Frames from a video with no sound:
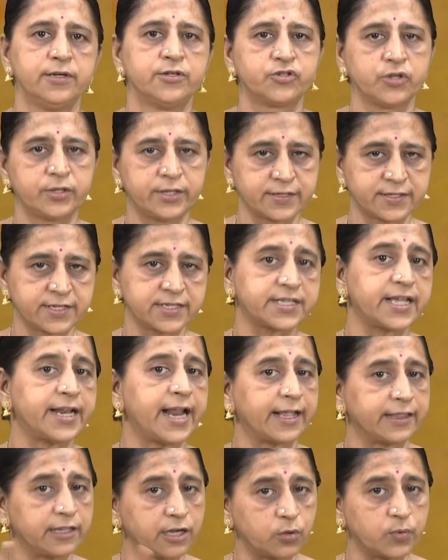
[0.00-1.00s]
So this is
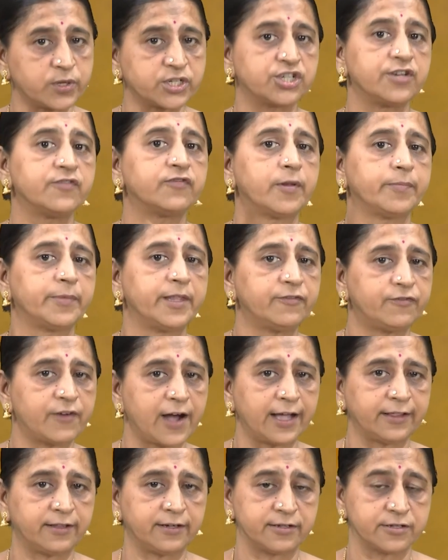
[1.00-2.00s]
another question from the
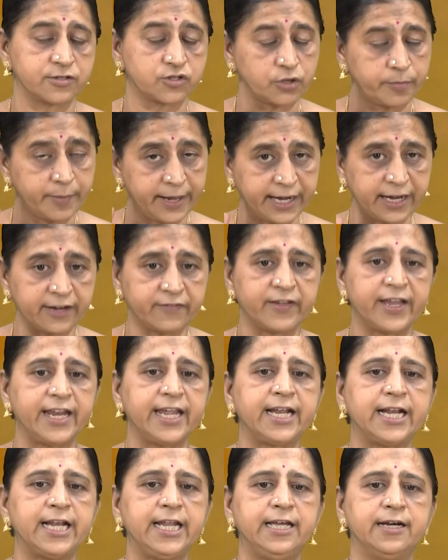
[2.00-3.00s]
father. So make it very
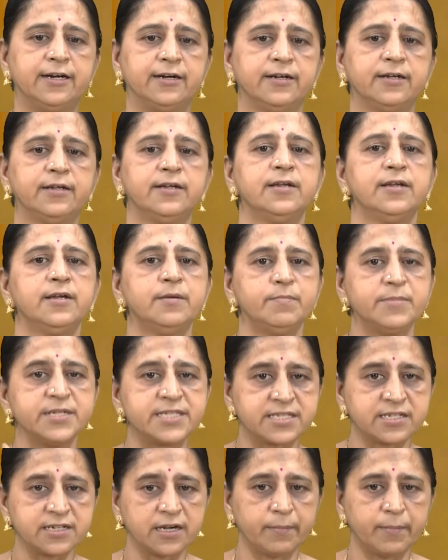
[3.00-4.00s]
clear.
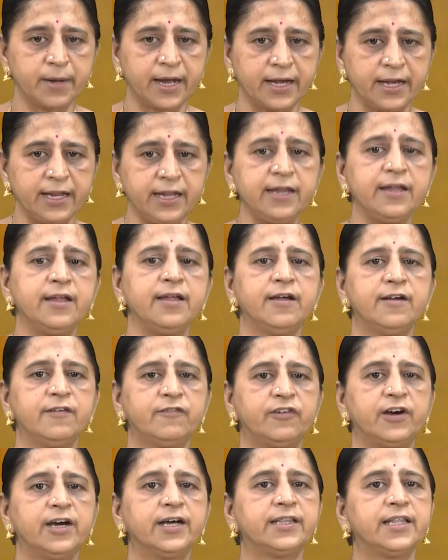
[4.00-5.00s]
Mr. Mani
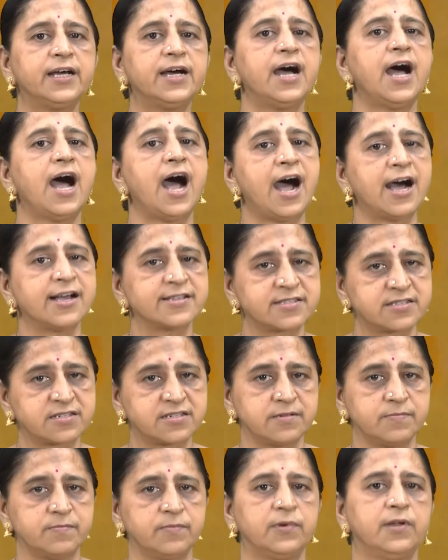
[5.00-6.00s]
further asked
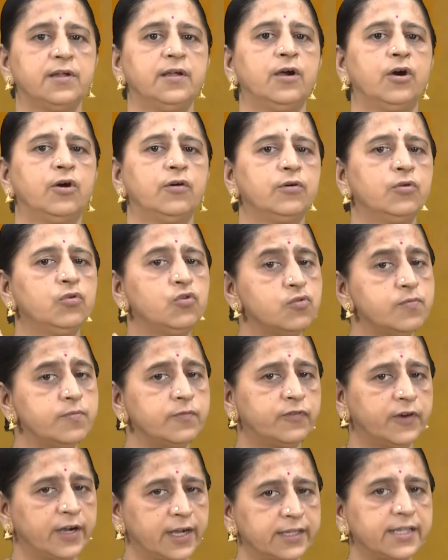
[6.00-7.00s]
him. Whom
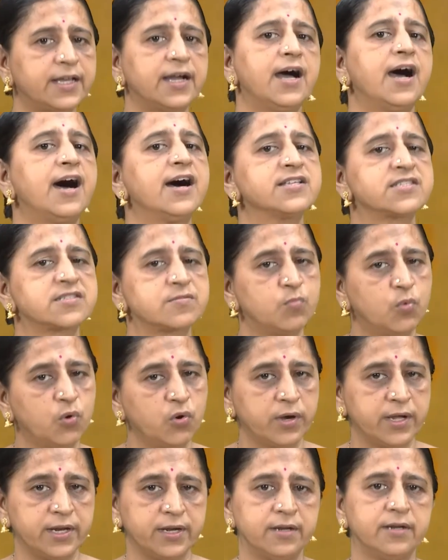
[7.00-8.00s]
further asked?
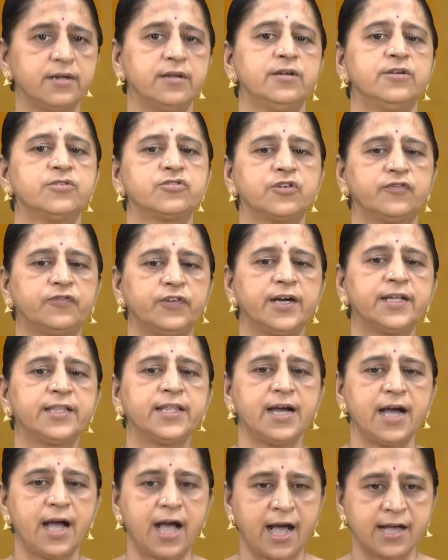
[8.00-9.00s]
Mohan. So
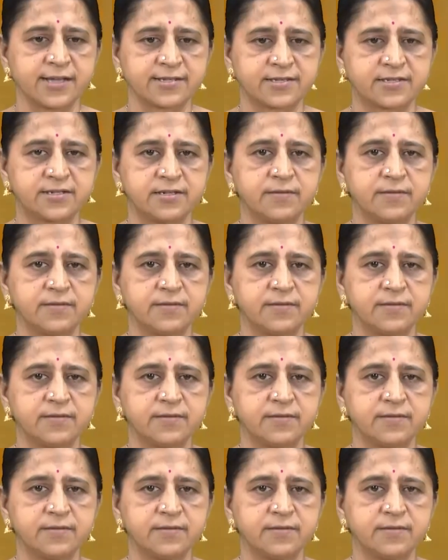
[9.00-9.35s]
further asked